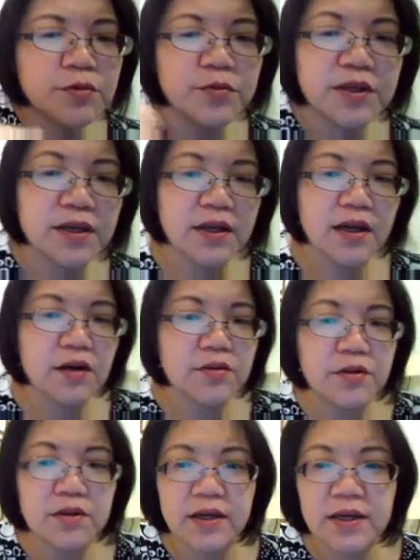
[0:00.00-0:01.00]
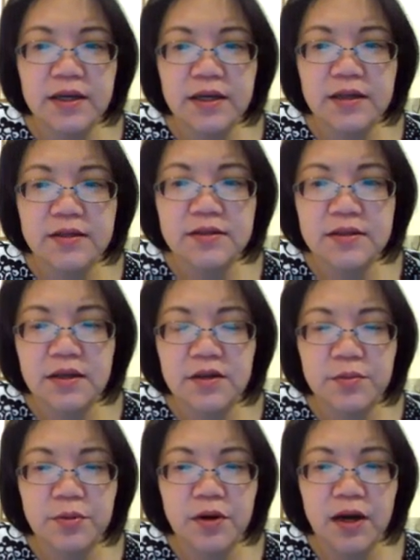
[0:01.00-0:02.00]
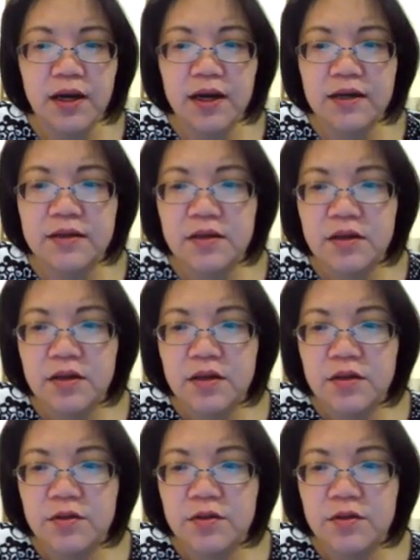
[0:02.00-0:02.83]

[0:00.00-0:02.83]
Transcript: we can calculate its inner product